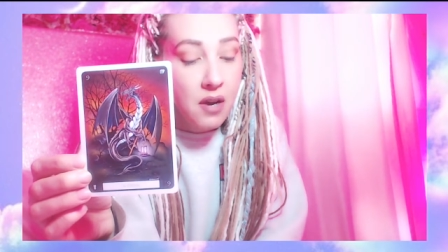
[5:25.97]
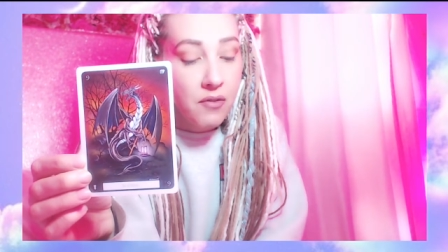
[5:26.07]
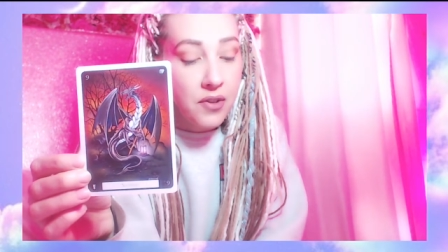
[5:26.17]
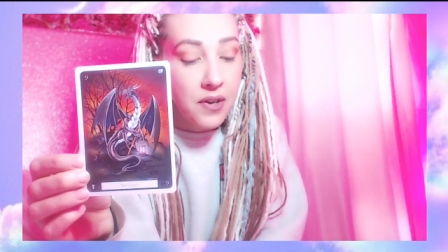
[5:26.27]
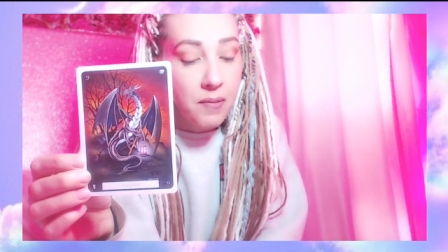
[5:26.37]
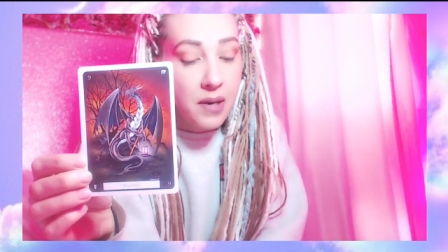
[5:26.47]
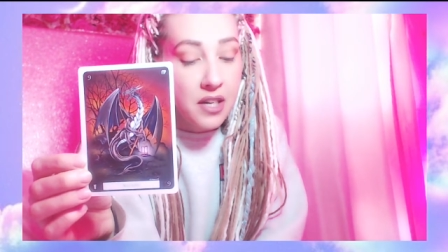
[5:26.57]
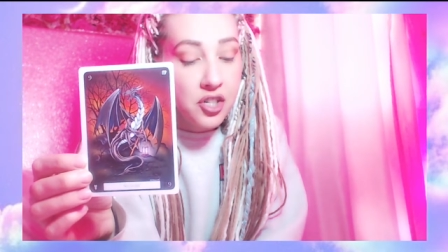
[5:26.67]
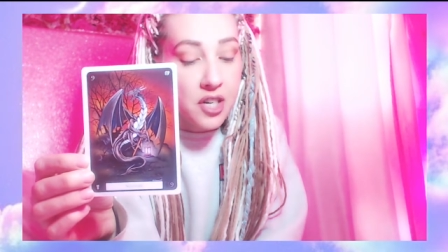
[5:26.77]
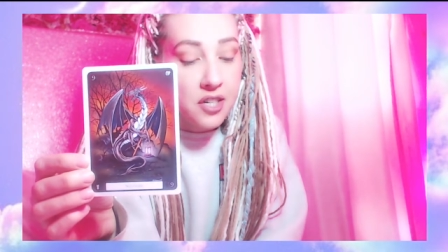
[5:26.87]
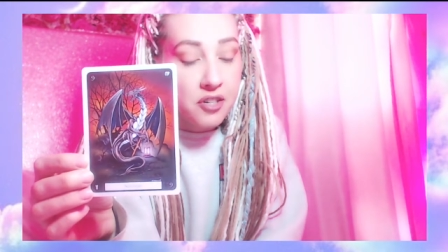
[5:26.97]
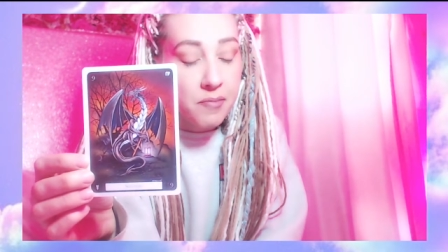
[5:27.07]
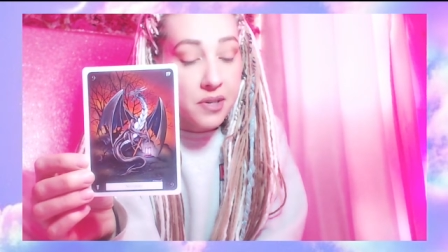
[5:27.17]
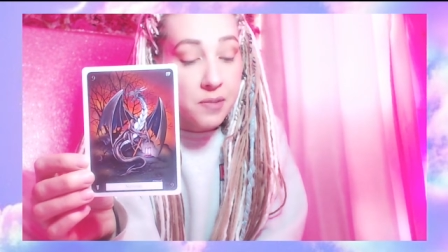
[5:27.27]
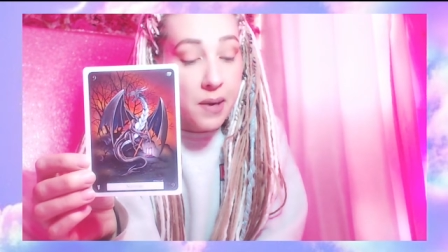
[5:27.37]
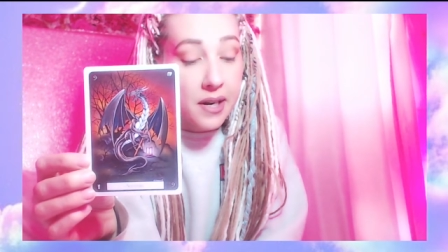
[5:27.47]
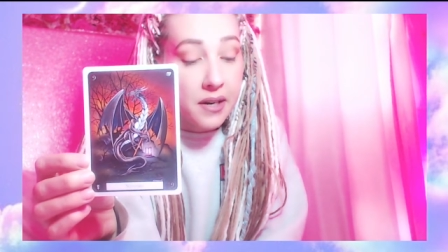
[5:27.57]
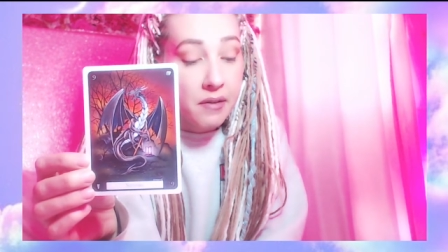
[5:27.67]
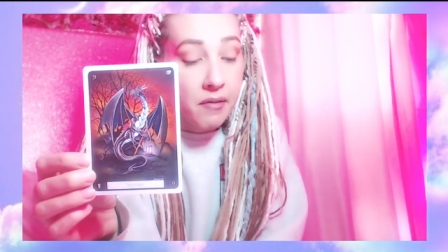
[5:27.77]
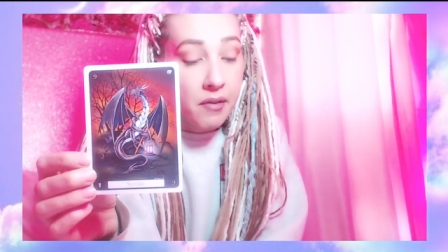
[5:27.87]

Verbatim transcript: for there to be a change of perspective.